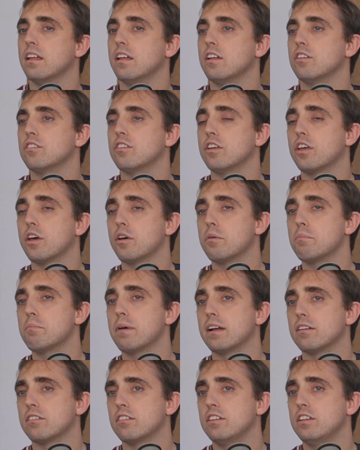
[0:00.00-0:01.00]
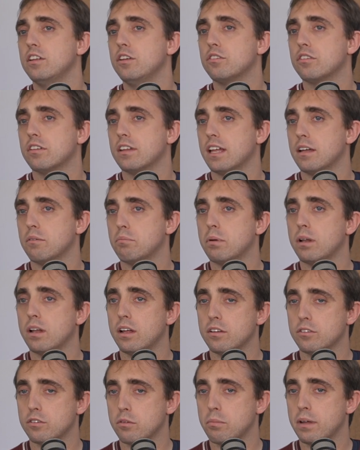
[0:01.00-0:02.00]
So going back to the use of that
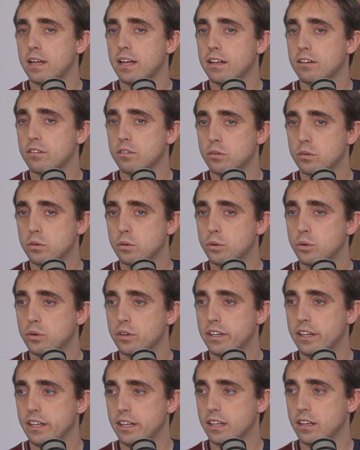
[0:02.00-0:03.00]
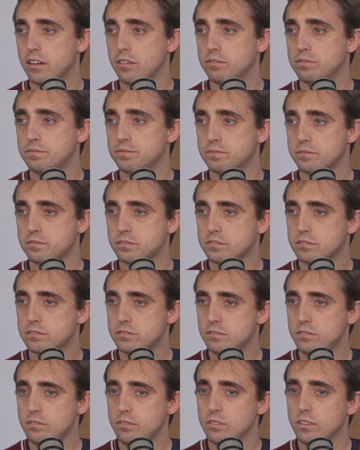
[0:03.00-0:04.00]
plantar pad or the
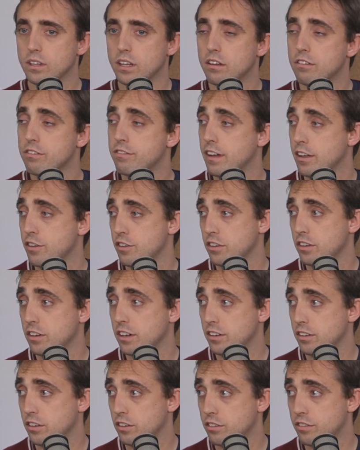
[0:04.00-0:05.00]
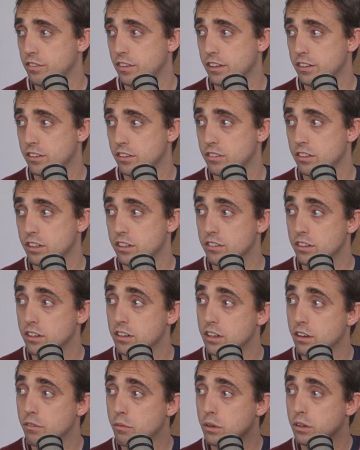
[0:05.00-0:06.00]
Fasciitis Fighter is
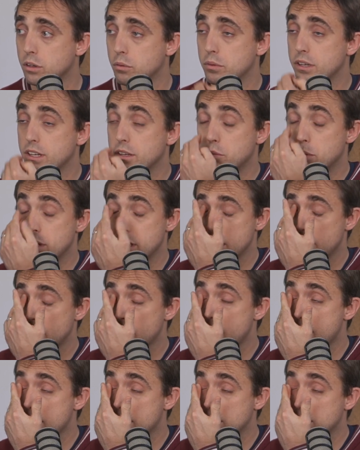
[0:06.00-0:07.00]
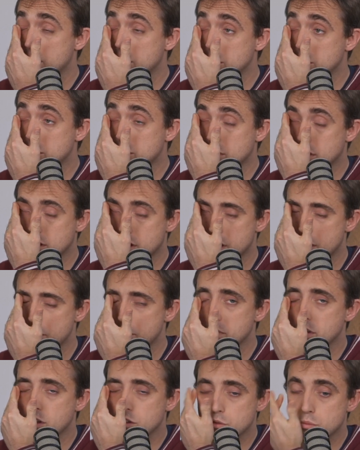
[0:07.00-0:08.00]
another one that we can use
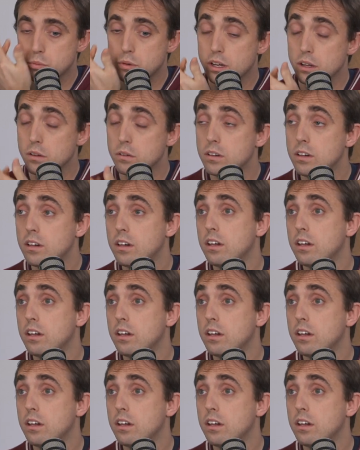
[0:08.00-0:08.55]
as well.